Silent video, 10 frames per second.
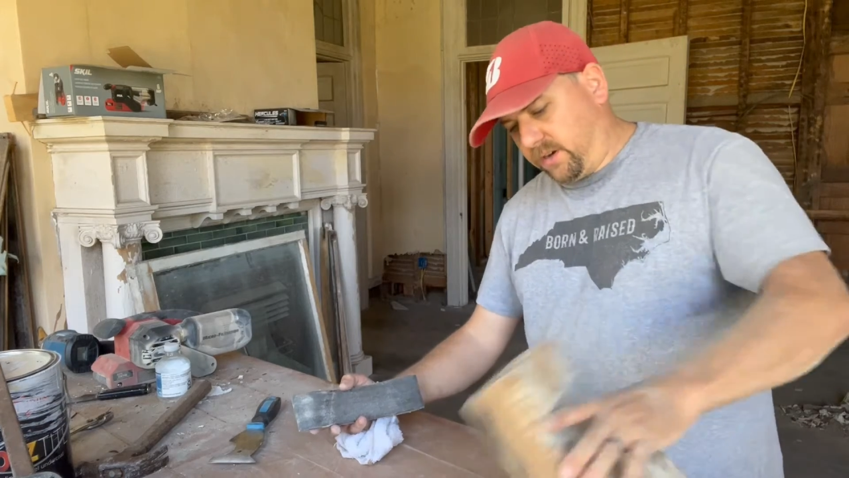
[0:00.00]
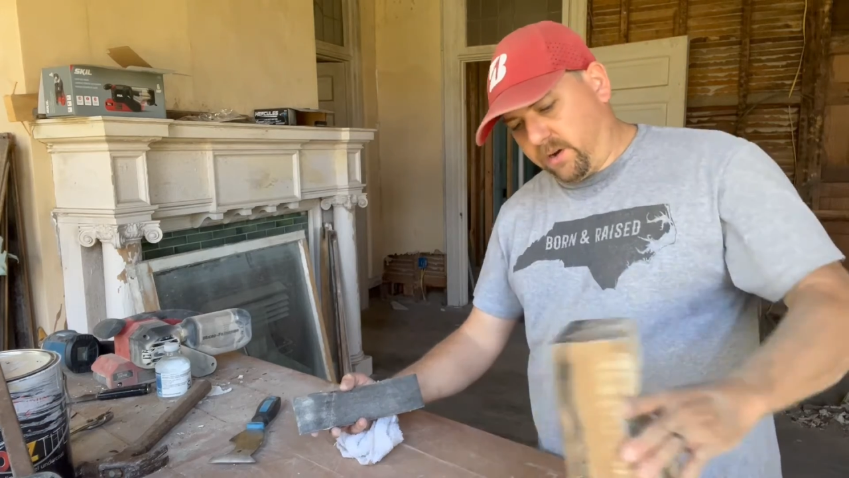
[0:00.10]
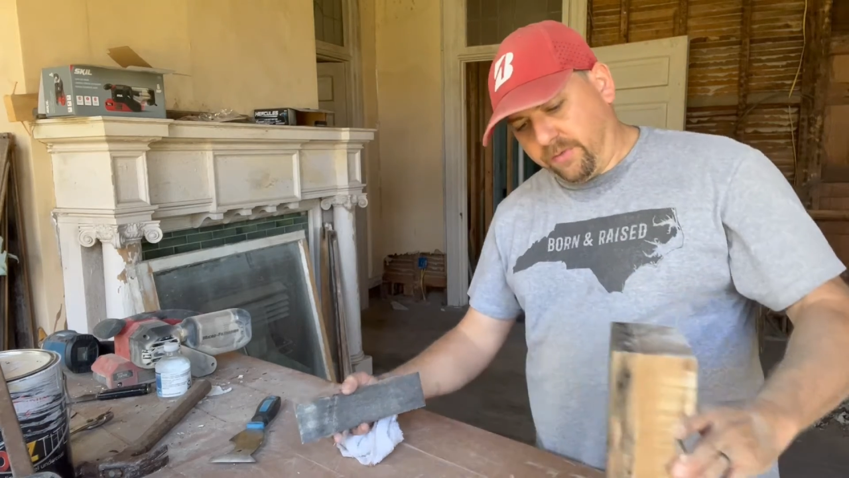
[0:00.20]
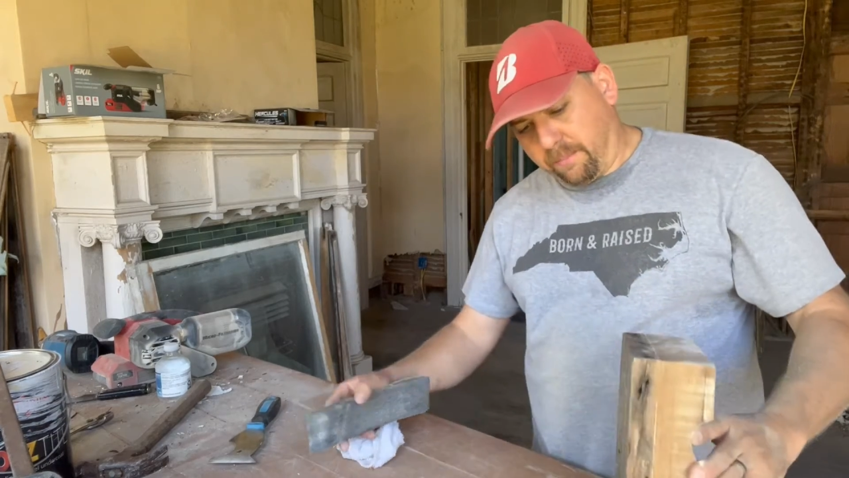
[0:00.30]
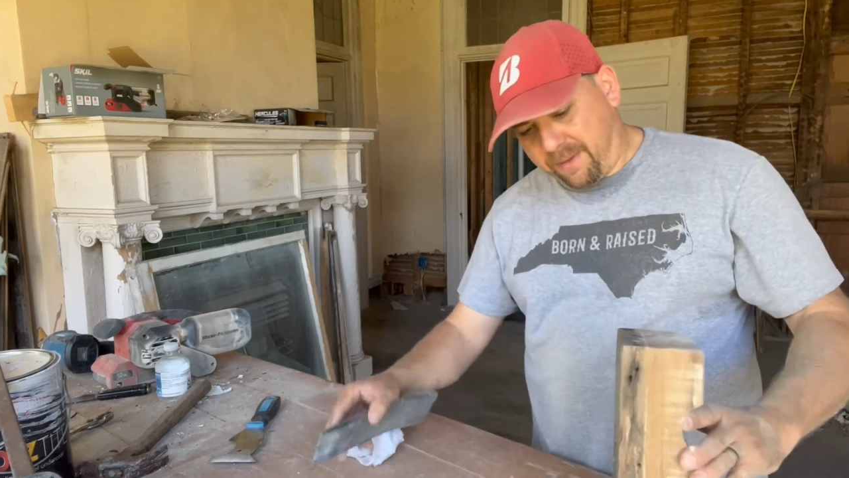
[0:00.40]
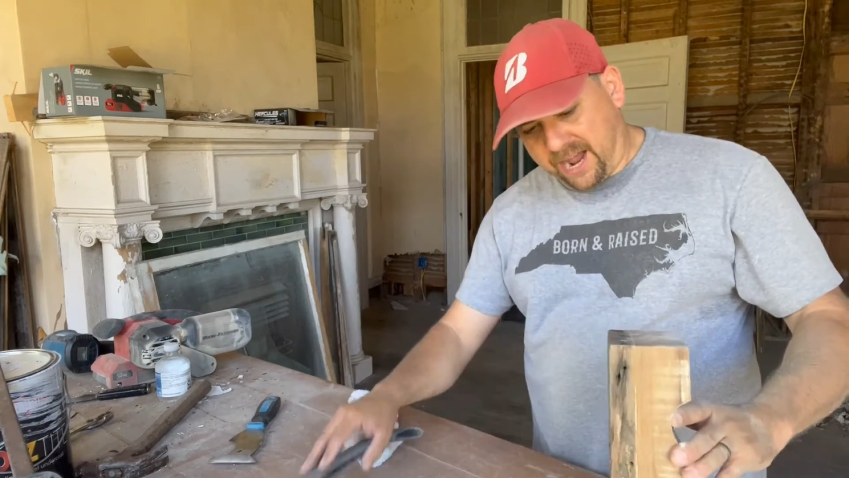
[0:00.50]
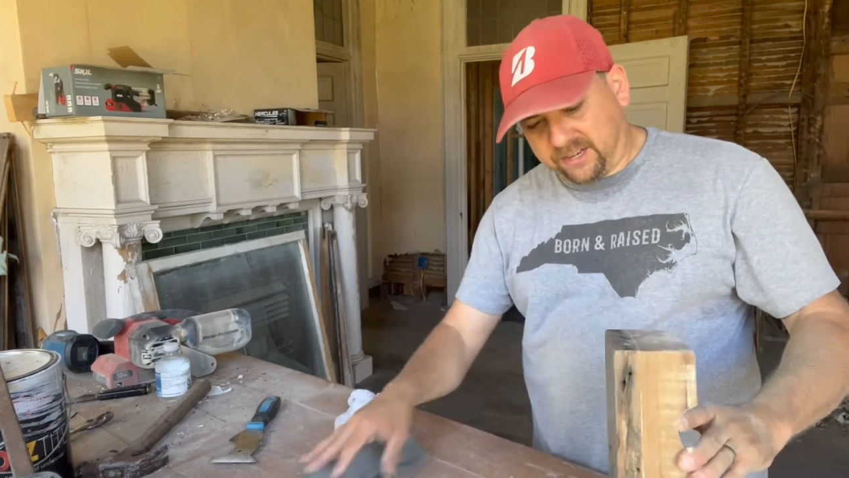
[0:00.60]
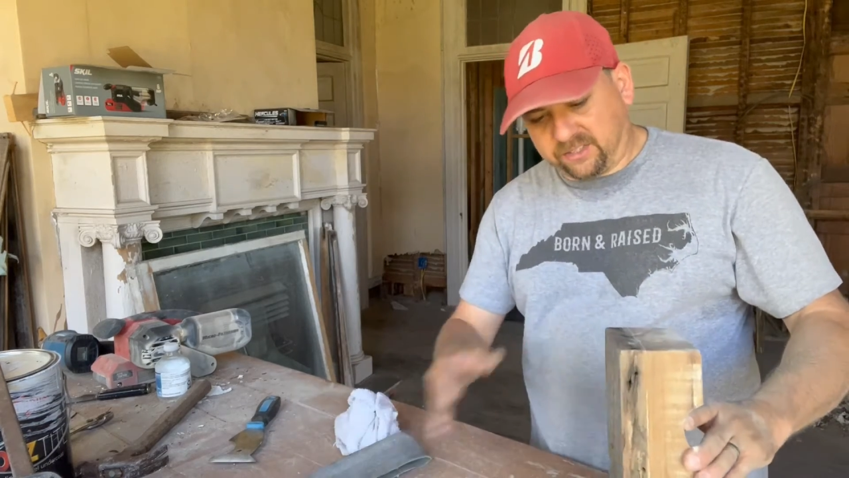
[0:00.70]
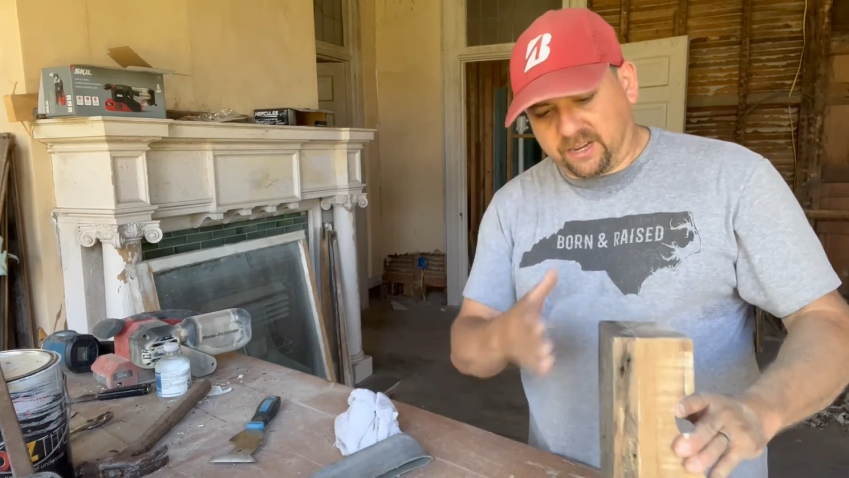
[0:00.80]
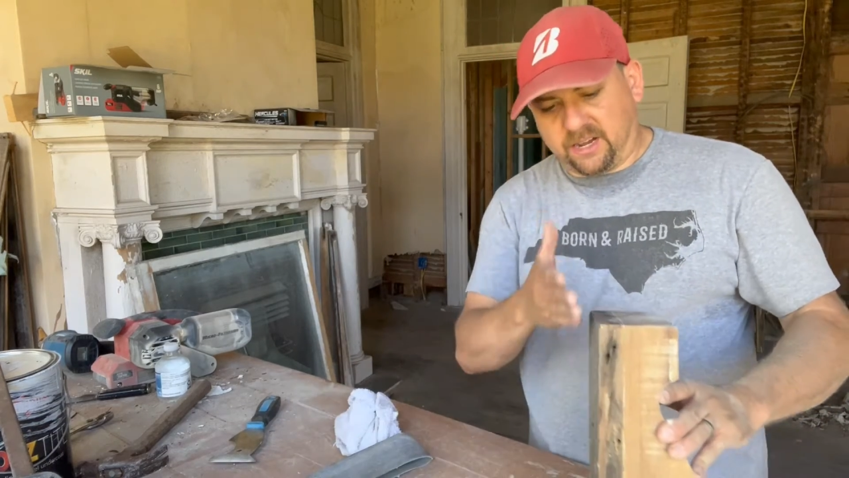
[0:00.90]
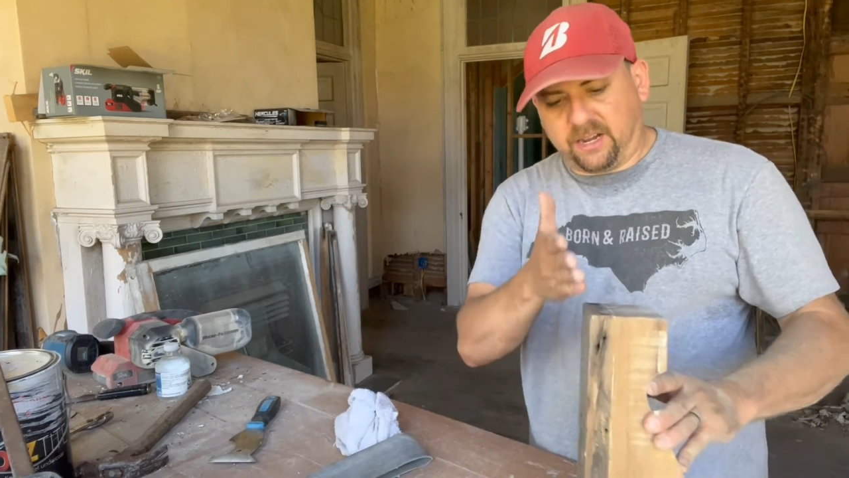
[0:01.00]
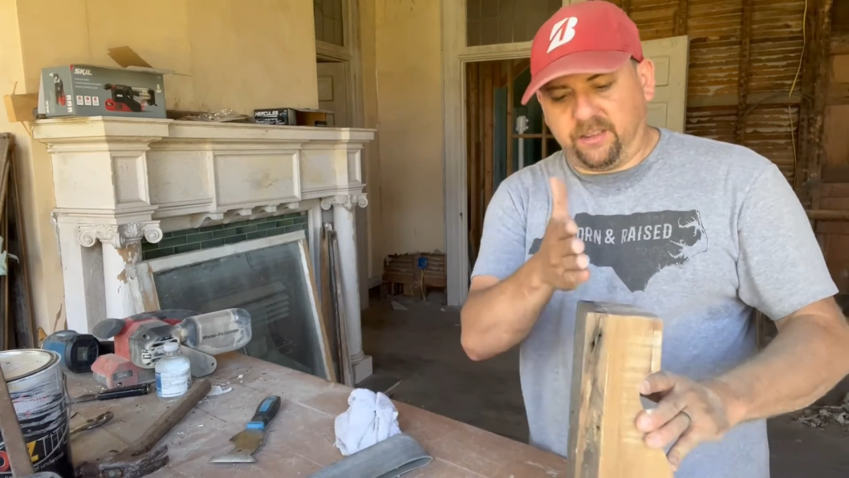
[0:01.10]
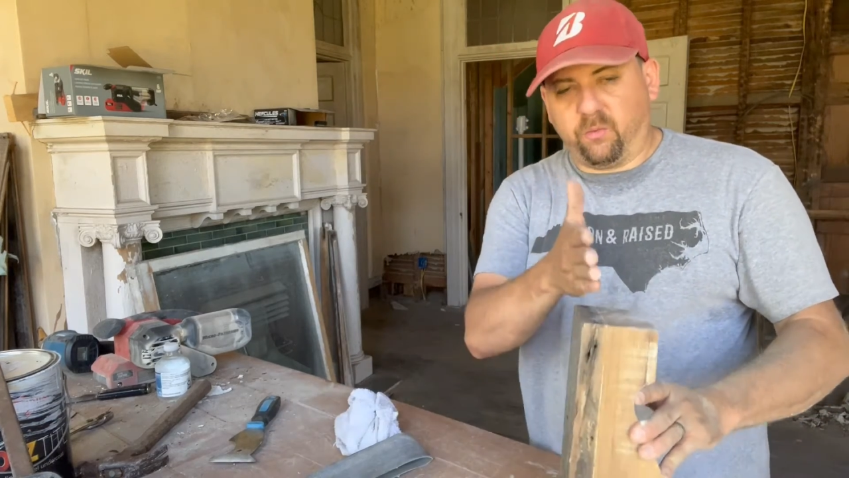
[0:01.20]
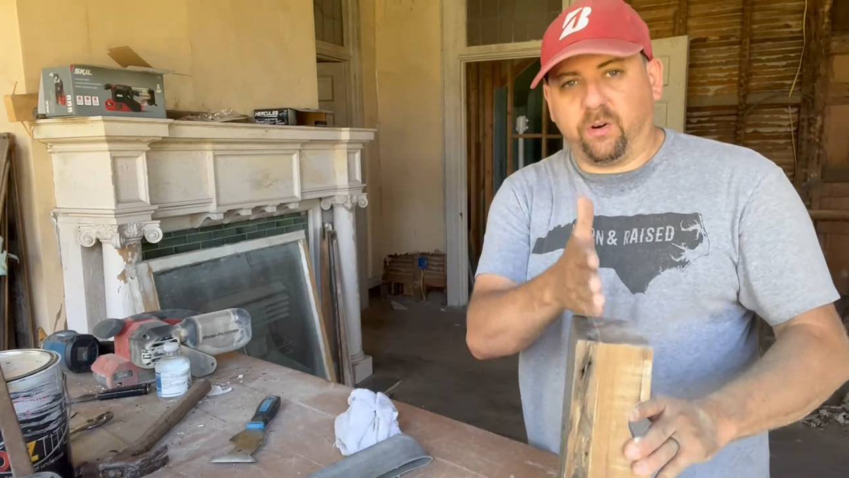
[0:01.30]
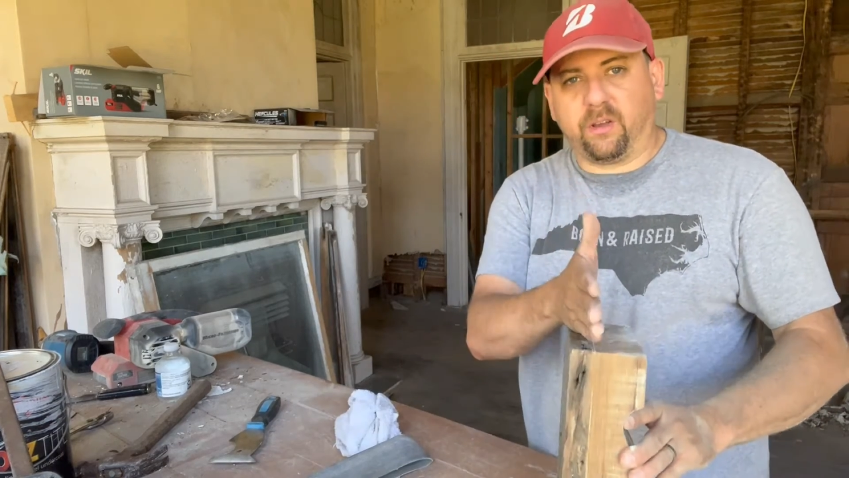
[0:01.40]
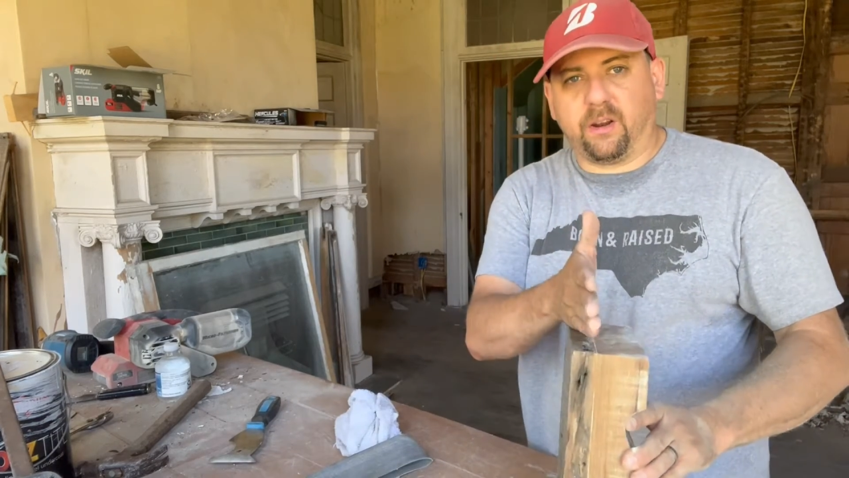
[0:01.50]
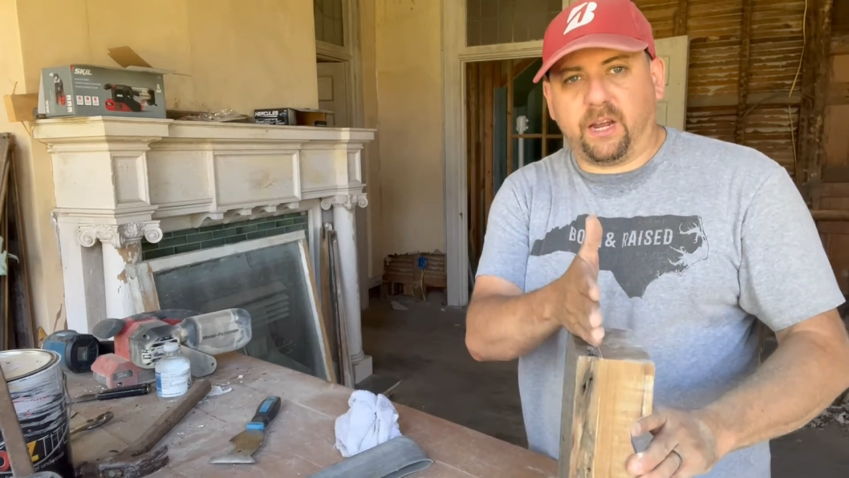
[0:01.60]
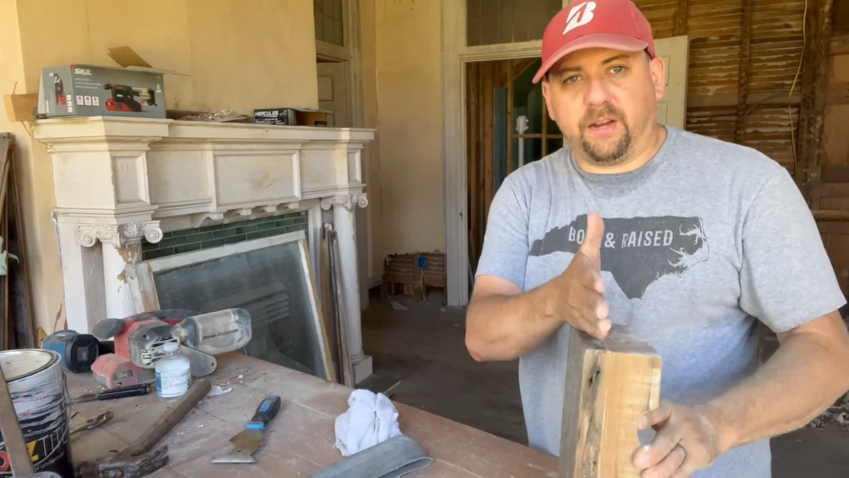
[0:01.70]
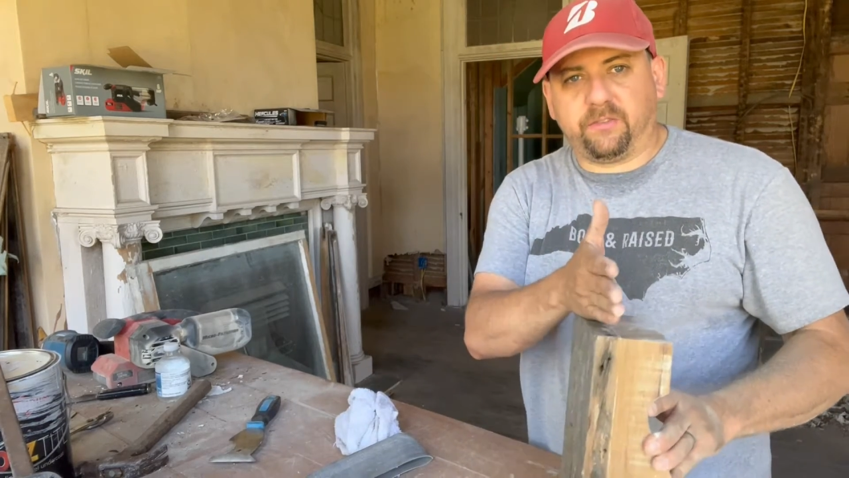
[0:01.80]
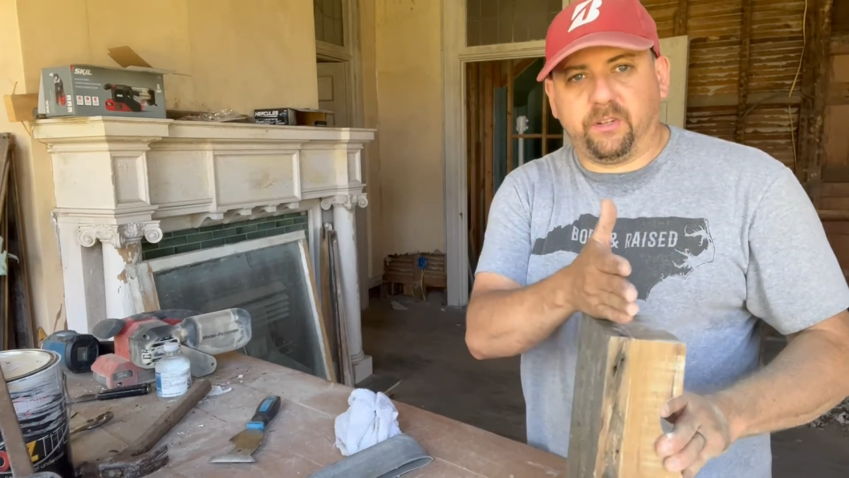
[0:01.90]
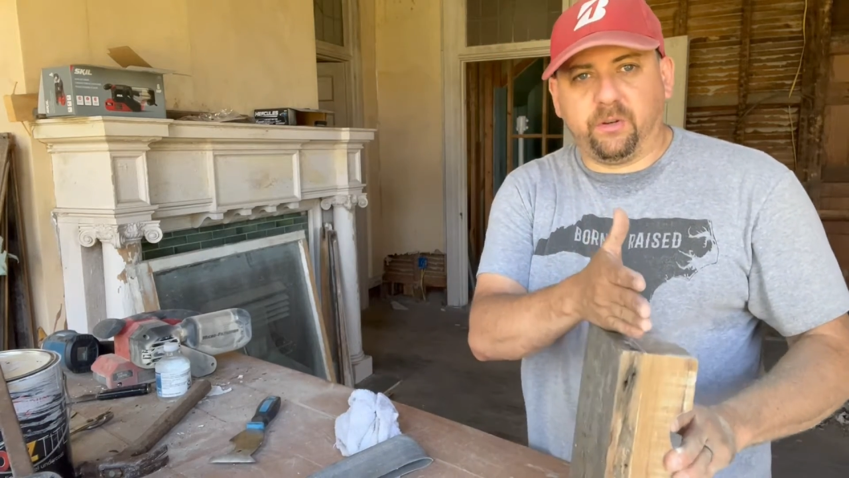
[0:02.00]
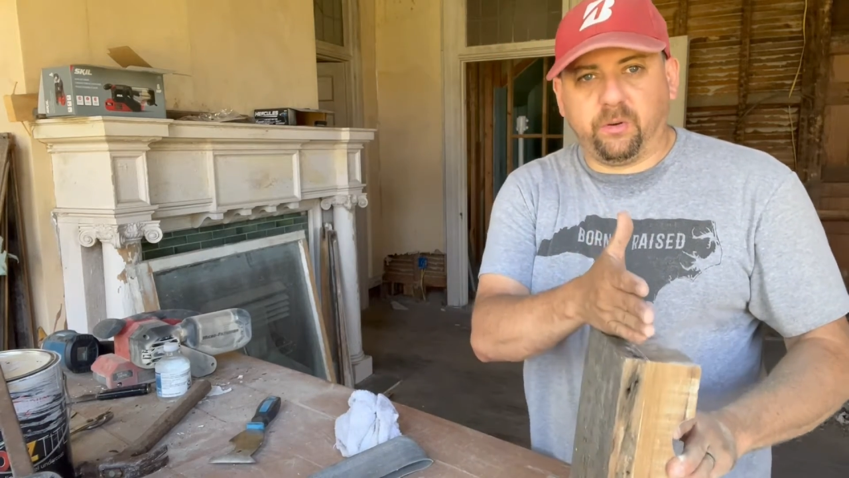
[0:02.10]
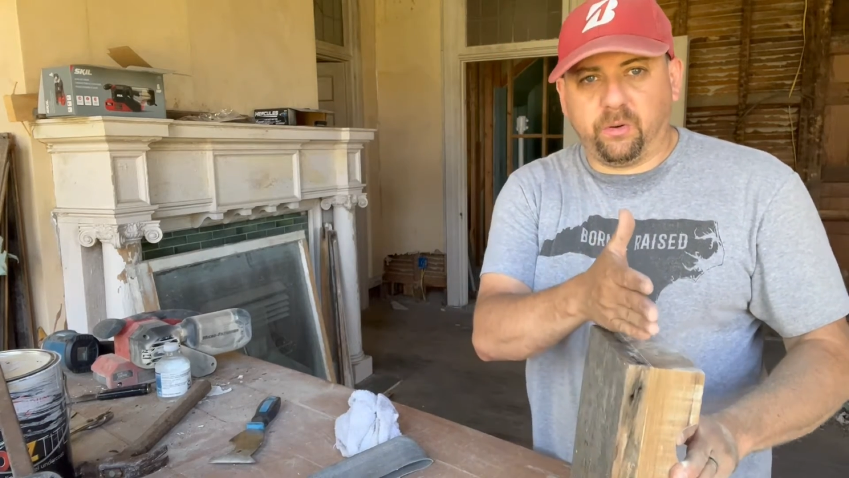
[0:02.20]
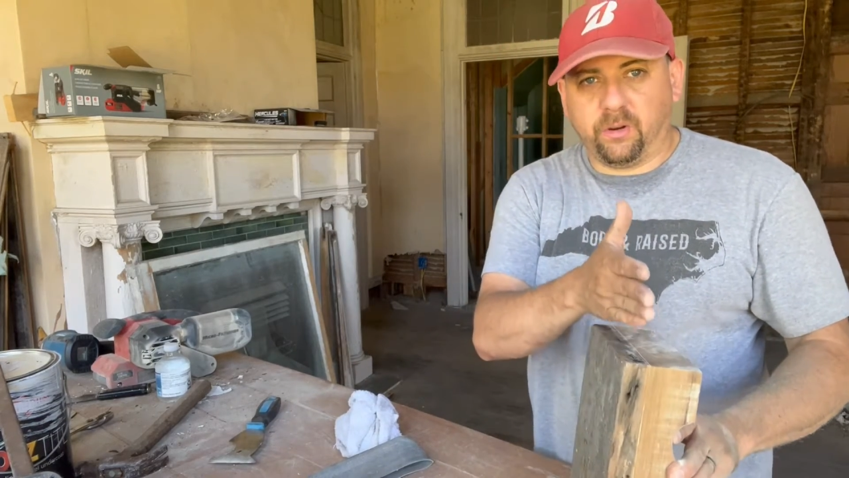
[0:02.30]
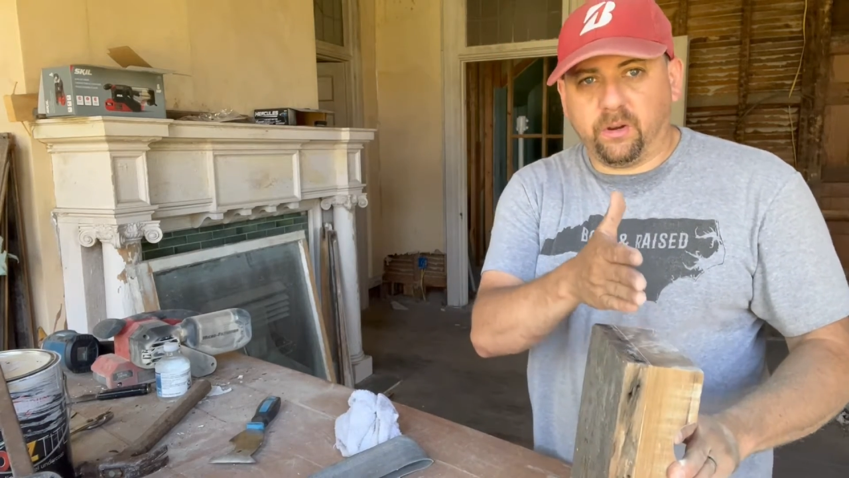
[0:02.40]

on the back side that we're gonna have to,